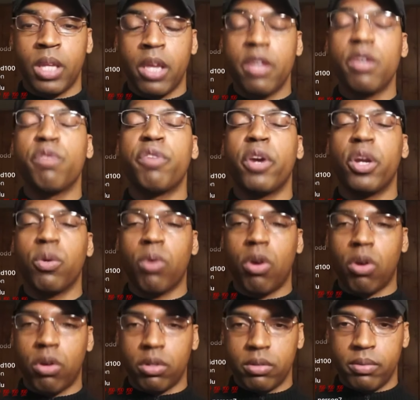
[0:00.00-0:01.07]
You're very
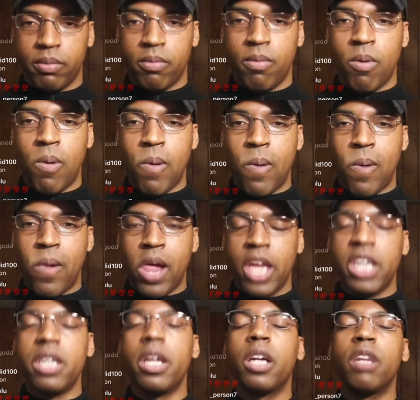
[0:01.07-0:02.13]
wrong.
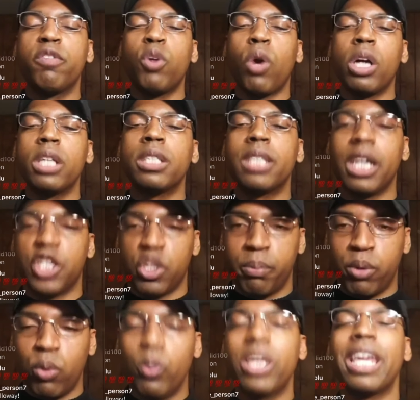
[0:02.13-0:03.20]
None of you are
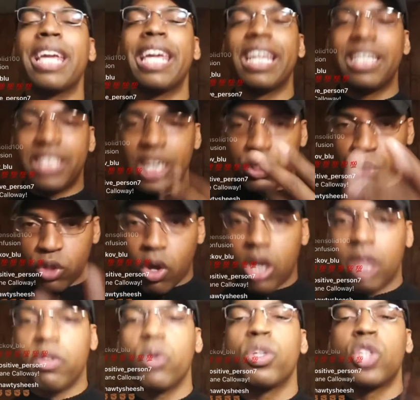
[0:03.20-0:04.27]
untouchable. We can get in touch with
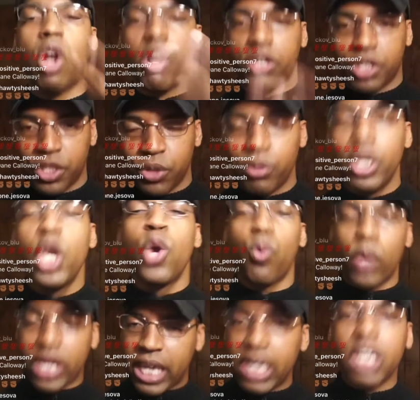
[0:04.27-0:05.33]
all of you and talk to you.
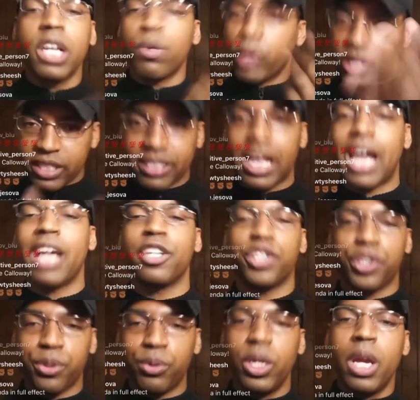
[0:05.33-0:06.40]
We can criticize
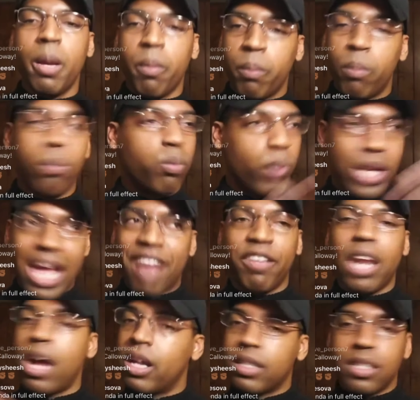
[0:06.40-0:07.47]
you. We have
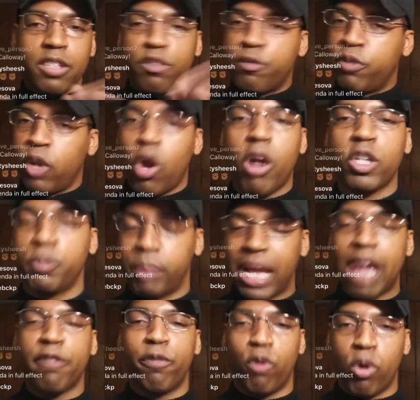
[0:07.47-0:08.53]
lots of large
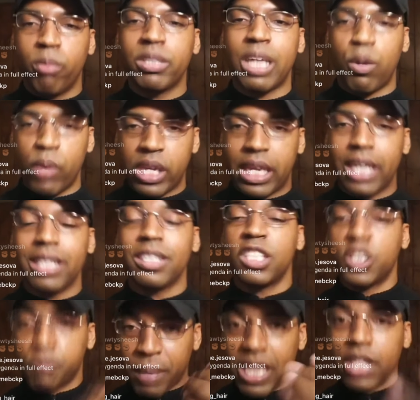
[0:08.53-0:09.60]
platforms that we can
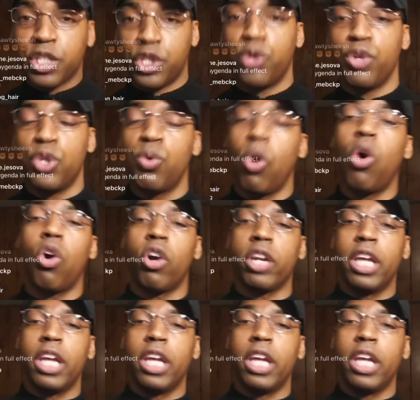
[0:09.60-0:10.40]
speak to you on.